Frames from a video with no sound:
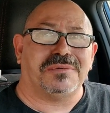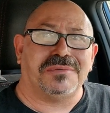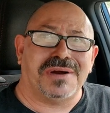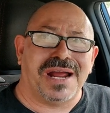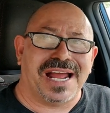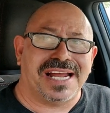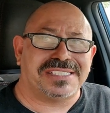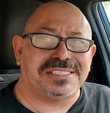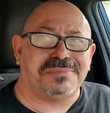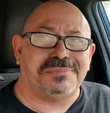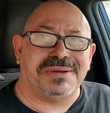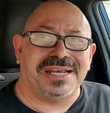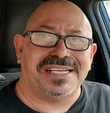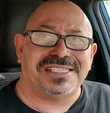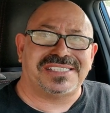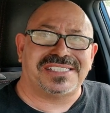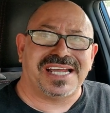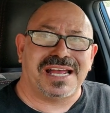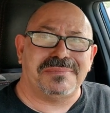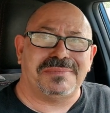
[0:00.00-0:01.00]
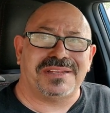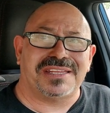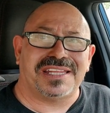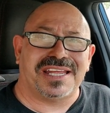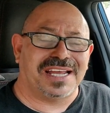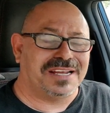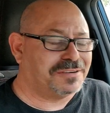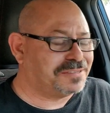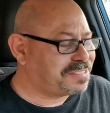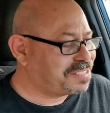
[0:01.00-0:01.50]
a ranch based type of
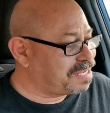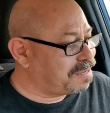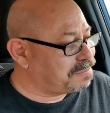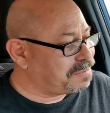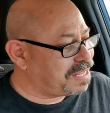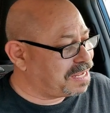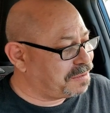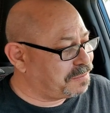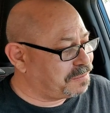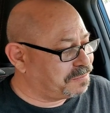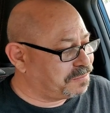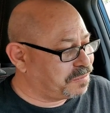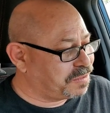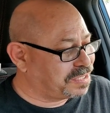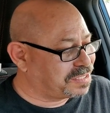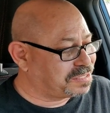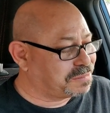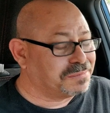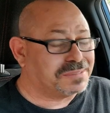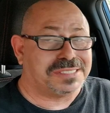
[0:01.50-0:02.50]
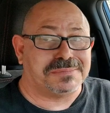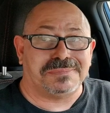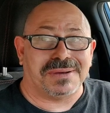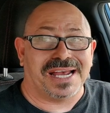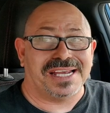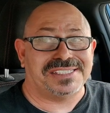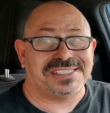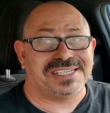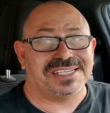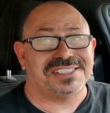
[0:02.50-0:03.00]
thing or something with some
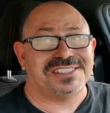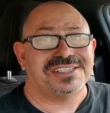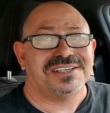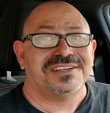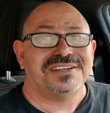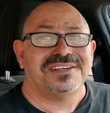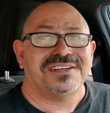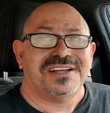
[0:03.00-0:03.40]
spices.